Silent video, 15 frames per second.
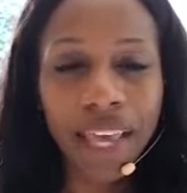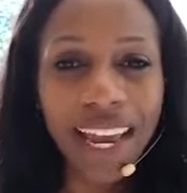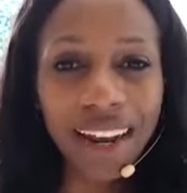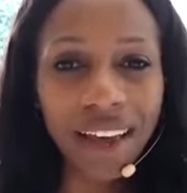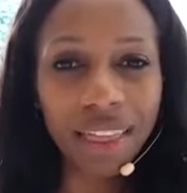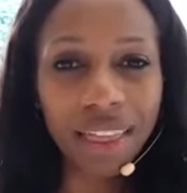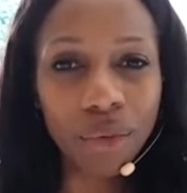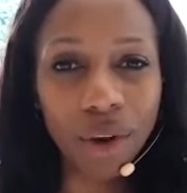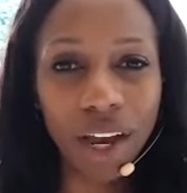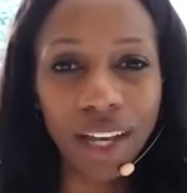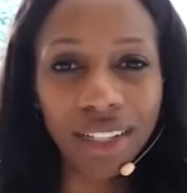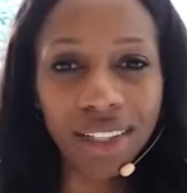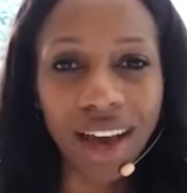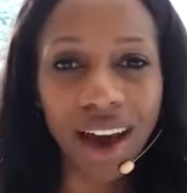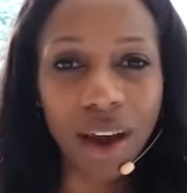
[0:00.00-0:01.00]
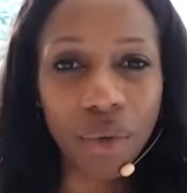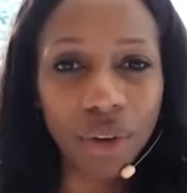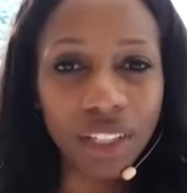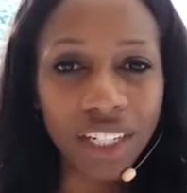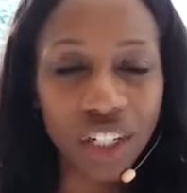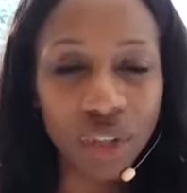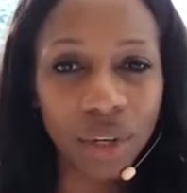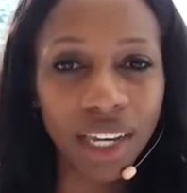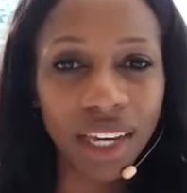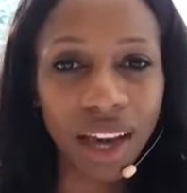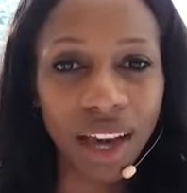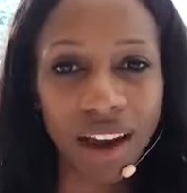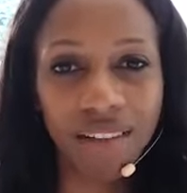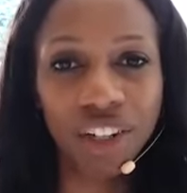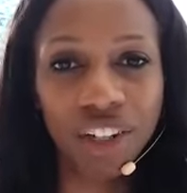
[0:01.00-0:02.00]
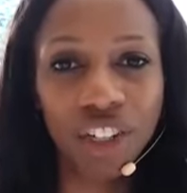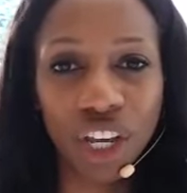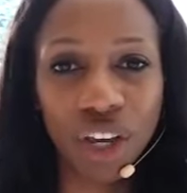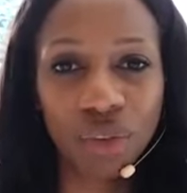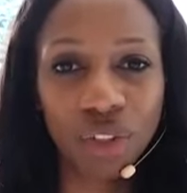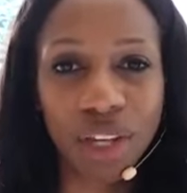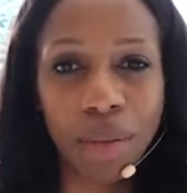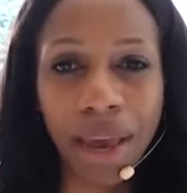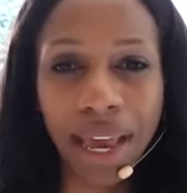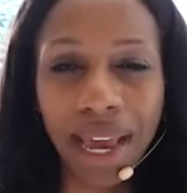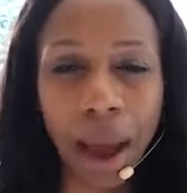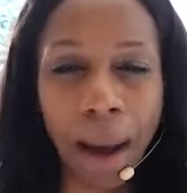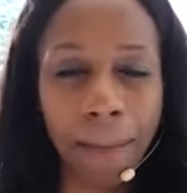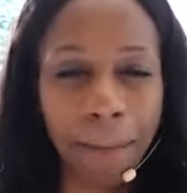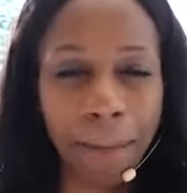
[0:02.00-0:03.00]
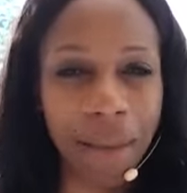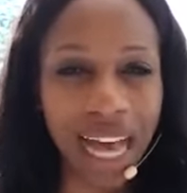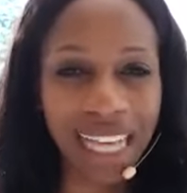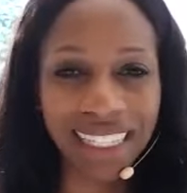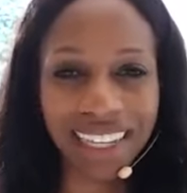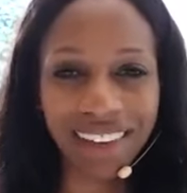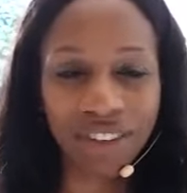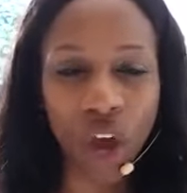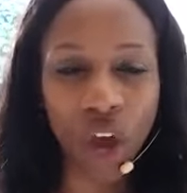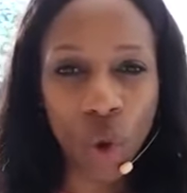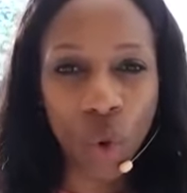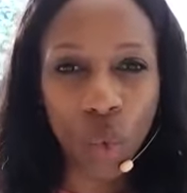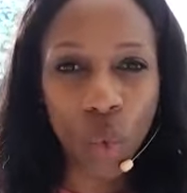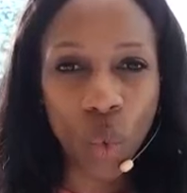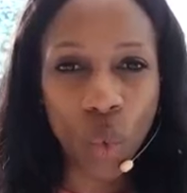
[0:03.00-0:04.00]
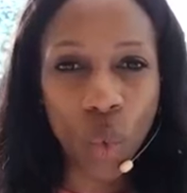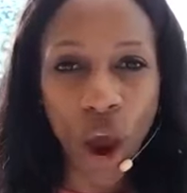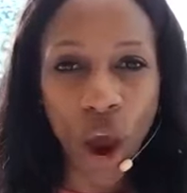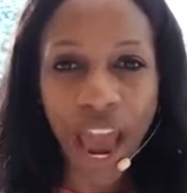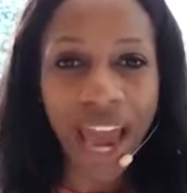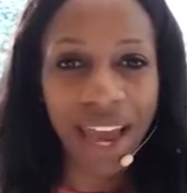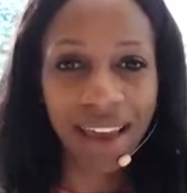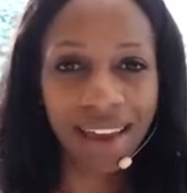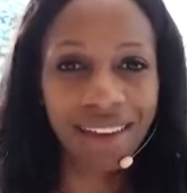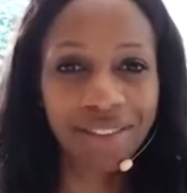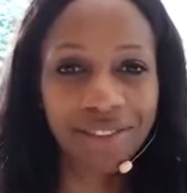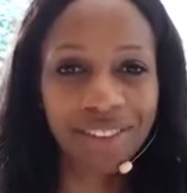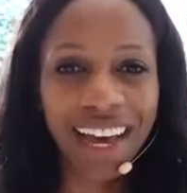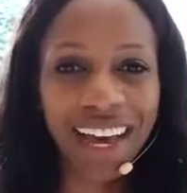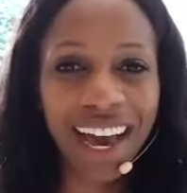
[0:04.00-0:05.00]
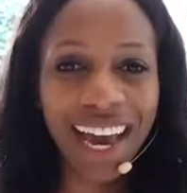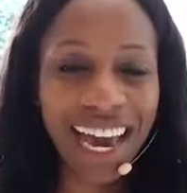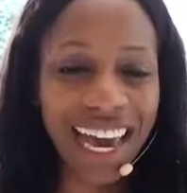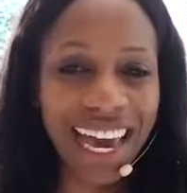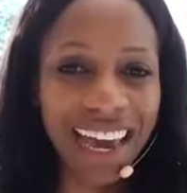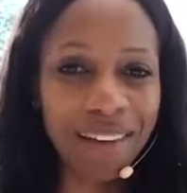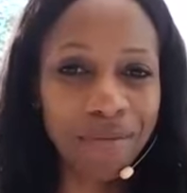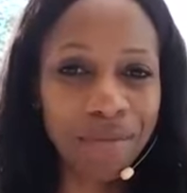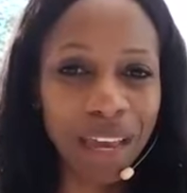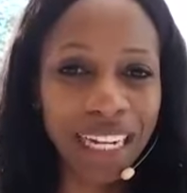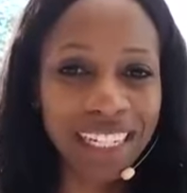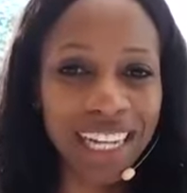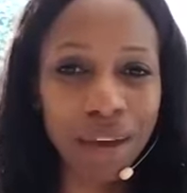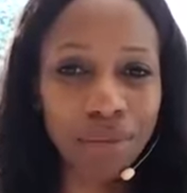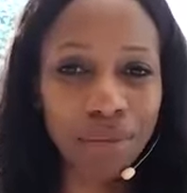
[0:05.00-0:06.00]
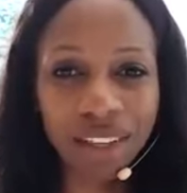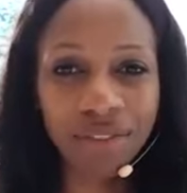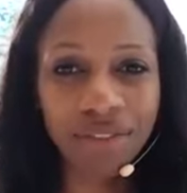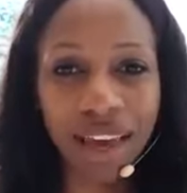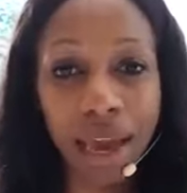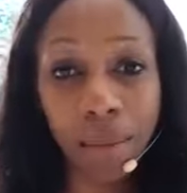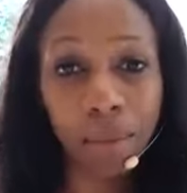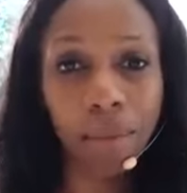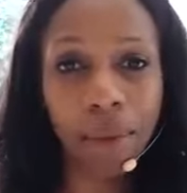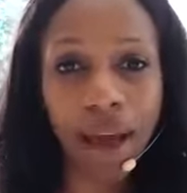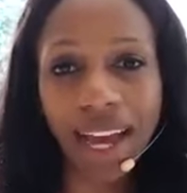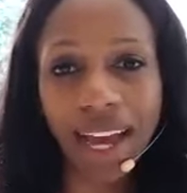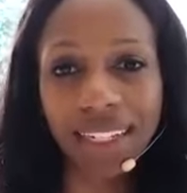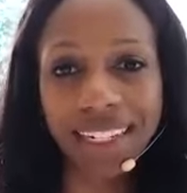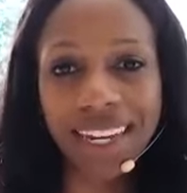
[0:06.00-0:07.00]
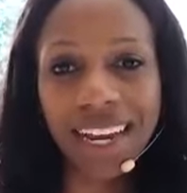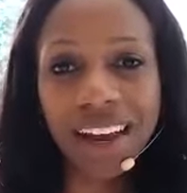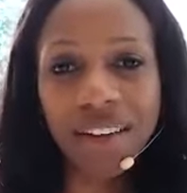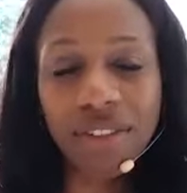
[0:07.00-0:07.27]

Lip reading: In other words, I wanted to encourage you to make a massive wave in terms of impact.